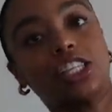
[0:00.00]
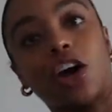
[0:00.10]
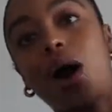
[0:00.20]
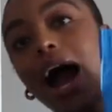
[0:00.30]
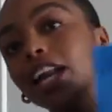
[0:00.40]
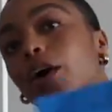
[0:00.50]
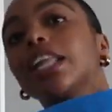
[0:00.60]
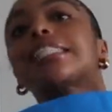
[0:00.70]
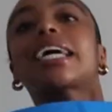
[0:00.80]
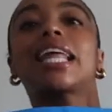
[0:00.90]
So I know it
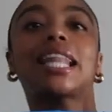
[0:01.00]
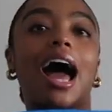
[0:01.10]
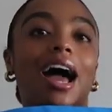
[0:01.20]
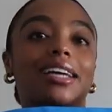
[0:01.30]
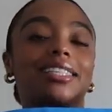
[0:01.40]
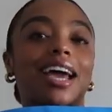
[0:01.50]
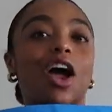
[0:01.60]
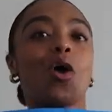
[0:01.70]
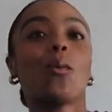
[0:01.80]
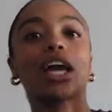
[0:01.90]
looks like a lot,
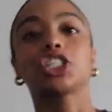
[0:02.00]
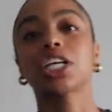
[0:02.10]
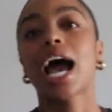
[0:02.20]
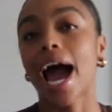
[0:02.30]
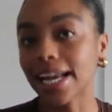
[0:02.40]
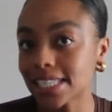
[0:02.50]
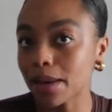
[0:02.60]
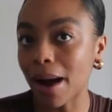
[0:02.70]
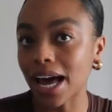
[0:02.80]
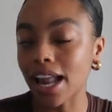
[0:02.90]
which I
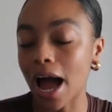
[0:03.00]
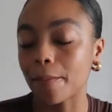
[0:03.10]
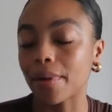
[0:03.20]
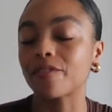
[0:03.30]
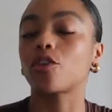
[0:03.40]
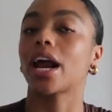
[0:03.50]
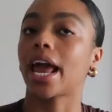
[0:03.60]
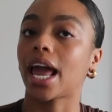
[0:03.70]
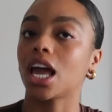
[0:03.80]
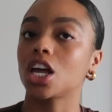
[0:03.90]
did buy a lot, but for
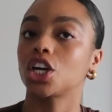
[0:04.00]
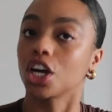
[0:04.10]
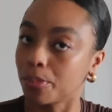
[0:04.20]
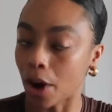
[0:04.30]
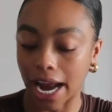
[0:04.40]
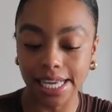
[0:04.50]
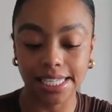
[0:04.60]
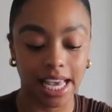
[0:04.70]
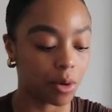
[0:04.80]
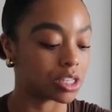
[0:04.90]
a good
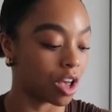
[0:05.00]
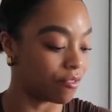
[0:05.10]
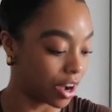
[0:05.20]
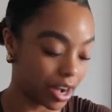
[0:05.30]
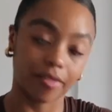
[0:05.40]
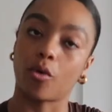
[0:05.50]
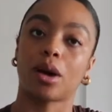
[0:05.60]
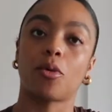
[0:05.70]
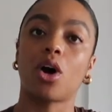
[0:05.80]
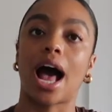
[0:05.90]
price. It was very
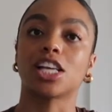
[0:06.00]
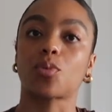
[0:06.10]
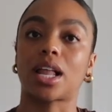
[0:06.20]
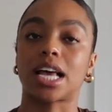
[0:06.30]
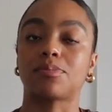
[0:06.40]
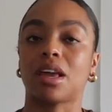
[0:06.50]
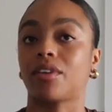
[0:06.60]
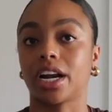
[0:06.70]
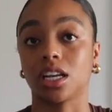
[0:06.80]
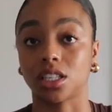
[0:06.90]
affordable, as well as being
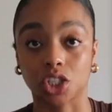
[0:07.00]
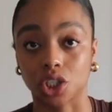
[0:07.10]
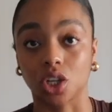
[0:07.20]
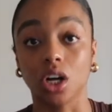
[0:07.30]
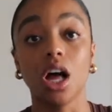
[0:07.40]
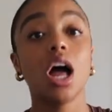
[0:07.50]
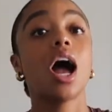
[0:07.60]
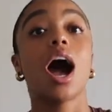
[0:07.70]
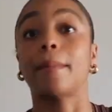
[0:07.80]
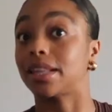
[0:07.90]
very intentional
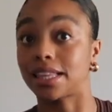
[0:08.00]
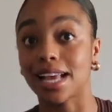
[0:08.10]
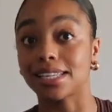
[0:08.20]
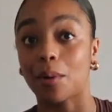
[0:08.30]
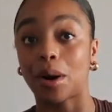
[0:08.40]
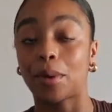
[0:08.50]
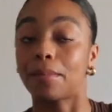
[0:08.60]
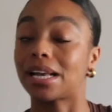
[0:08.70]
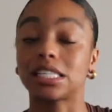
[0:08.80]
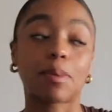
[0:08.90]
about the things that I want to put
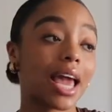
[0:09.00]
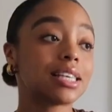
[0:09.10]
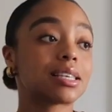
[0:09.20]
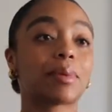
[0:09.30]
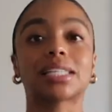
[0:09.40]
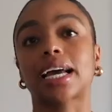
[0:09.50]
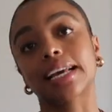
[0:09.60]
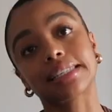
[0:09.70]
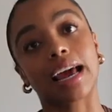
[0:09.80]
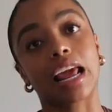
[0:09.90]
in my space, because like
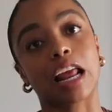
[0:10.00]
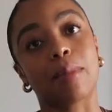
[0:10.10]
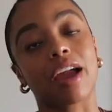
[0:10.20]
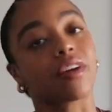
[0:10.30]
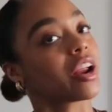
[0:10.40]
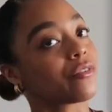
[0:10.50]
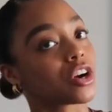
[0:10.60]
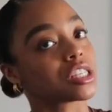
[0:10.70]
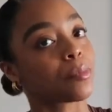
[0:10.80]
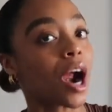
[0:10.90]
I said in my very
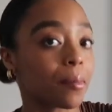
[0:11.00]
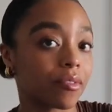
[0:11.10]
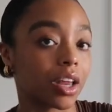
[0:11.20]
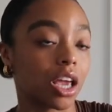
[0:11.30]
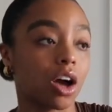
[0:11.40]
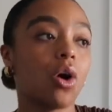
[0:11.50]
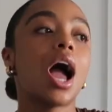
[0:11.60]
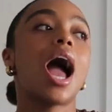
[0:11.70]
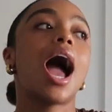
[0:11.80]
first apartment video,